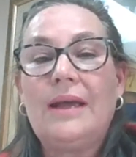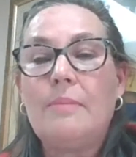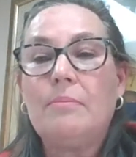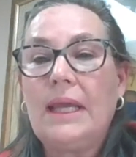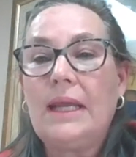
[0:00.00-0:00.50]

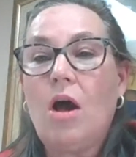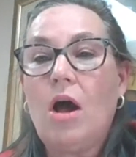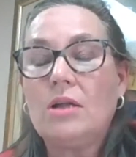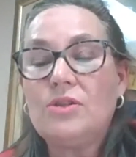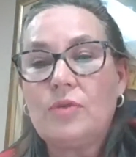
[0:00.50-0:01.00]

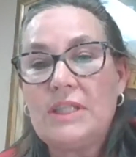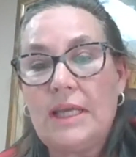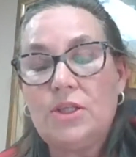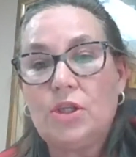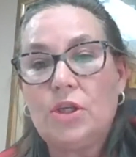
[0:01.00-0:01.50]
enhance
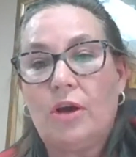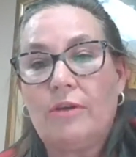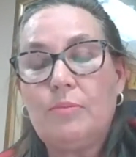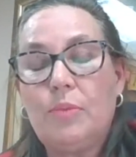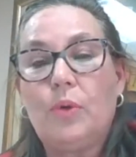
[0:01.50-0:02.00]
retention
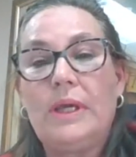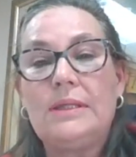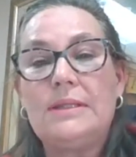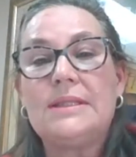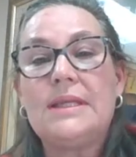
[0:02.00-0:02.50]
of
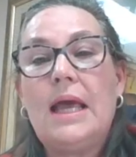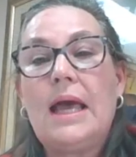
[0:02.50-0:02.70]
employees,